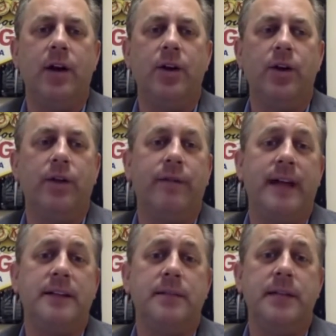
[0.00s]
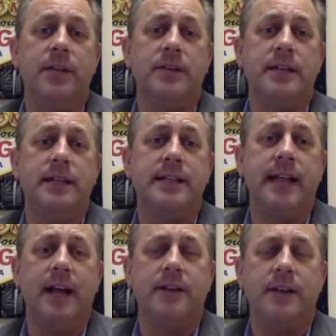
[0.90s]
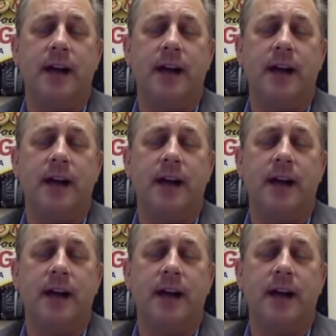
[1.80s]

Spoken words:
you're going to find some deals and discounts,